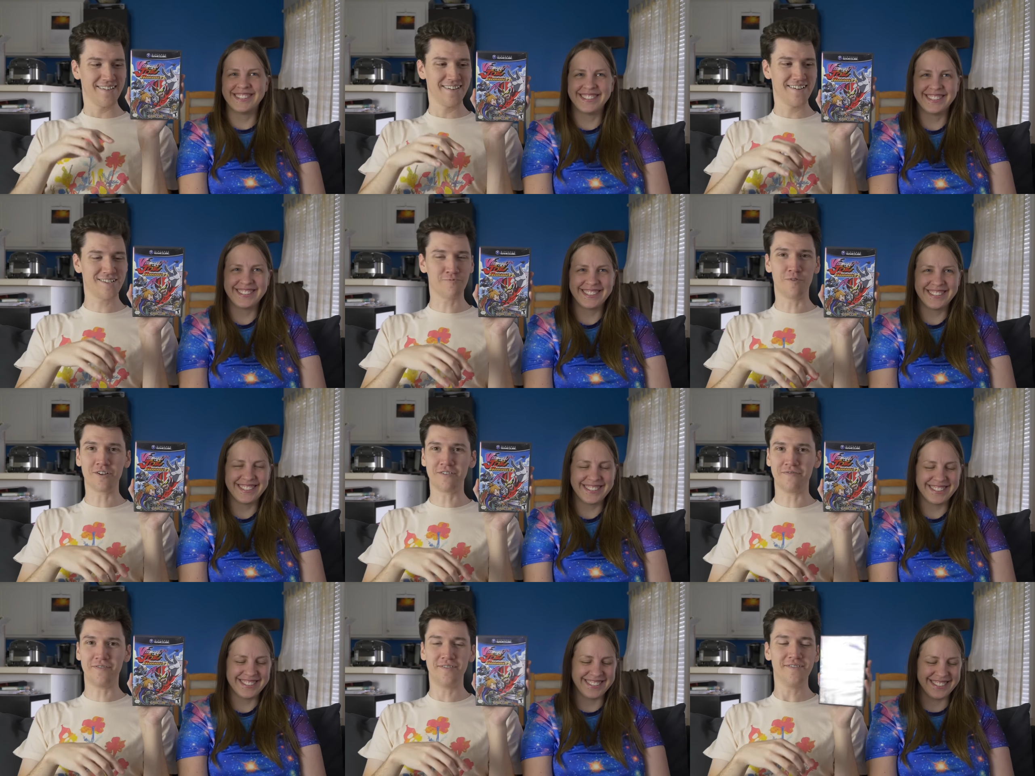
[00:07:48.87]
Speaker 1: It's
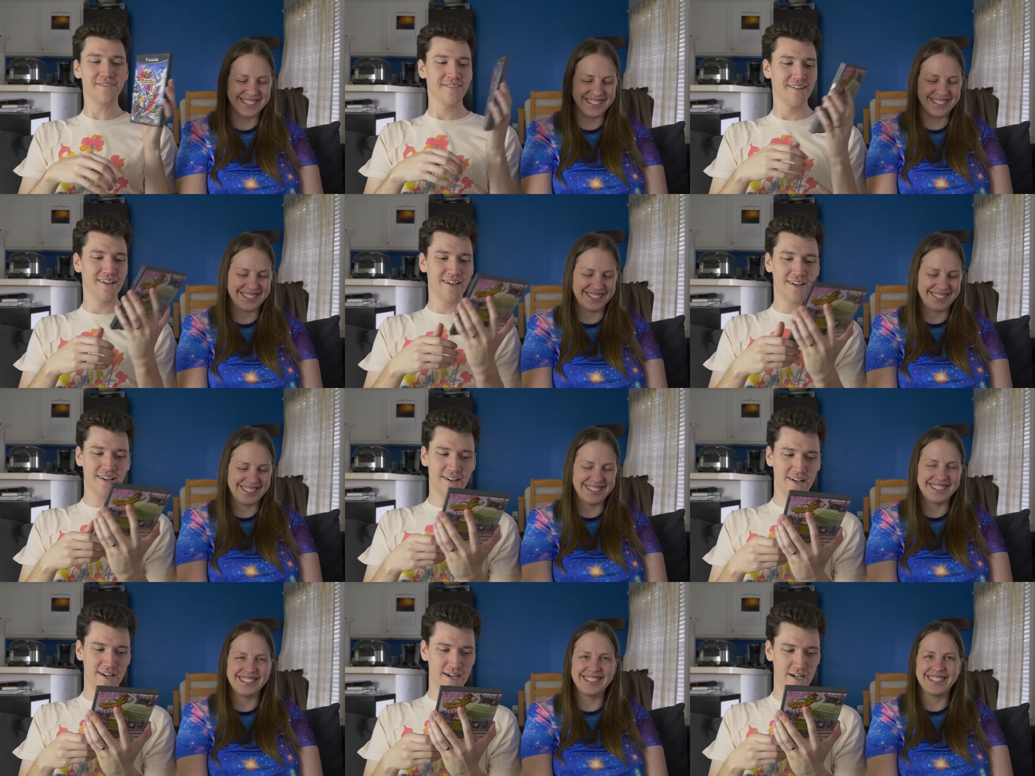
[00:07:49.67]
wonderful.
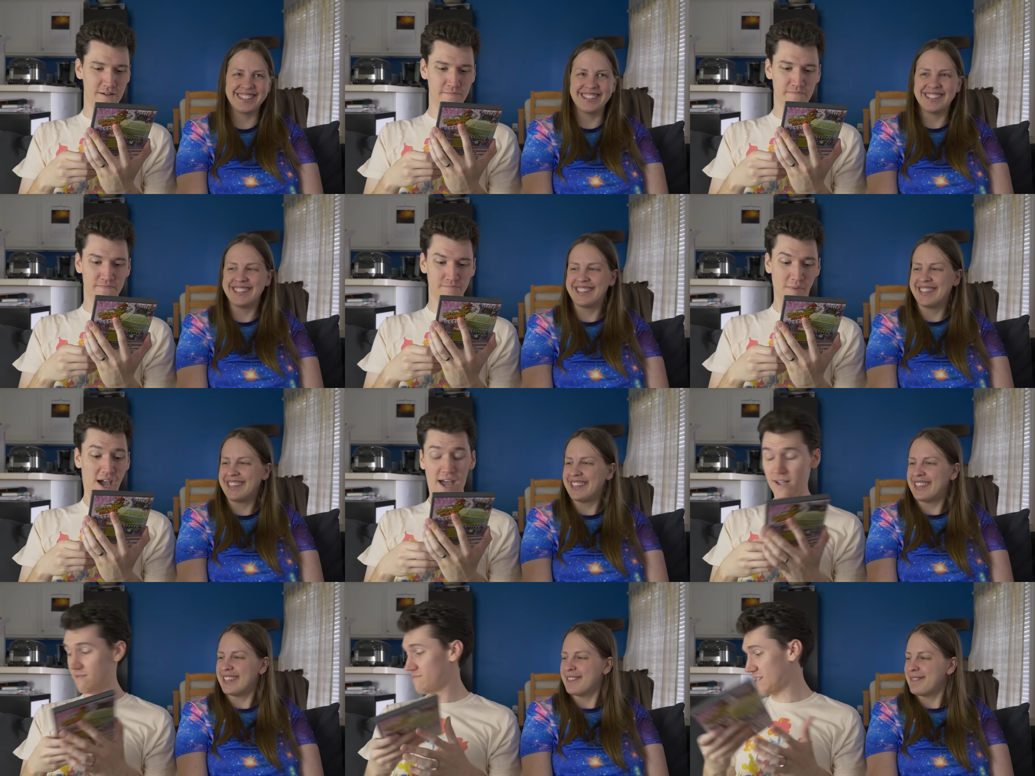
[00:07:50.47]
Um,
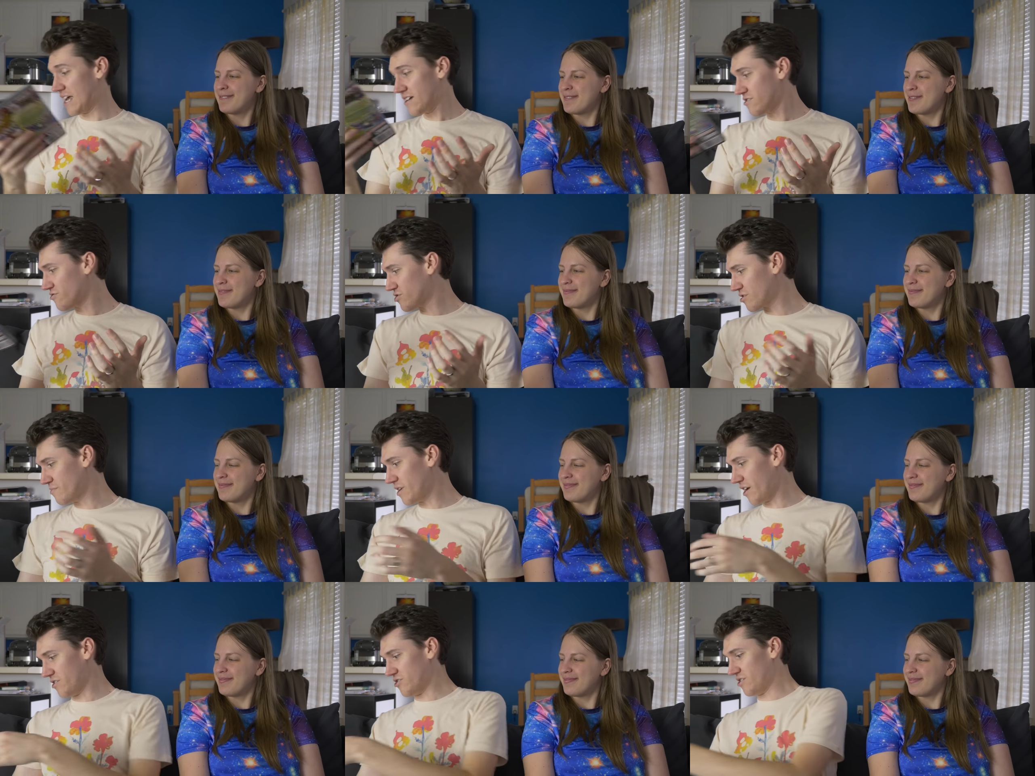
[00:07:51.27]
Matt, thank you so
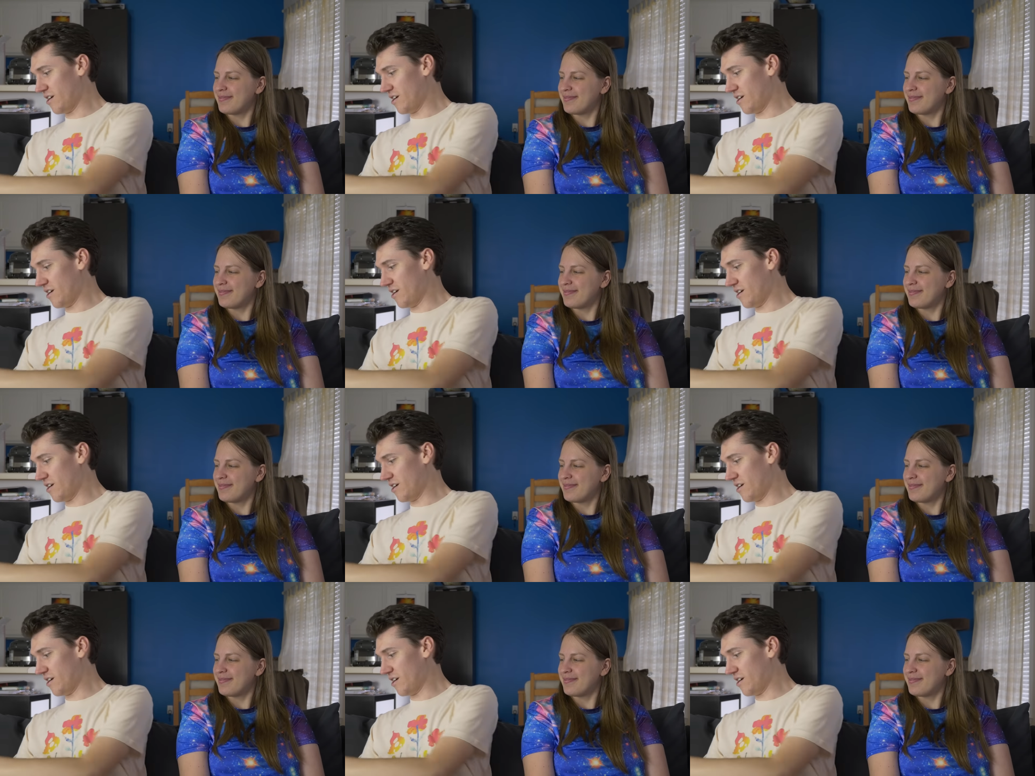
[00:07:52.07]
much.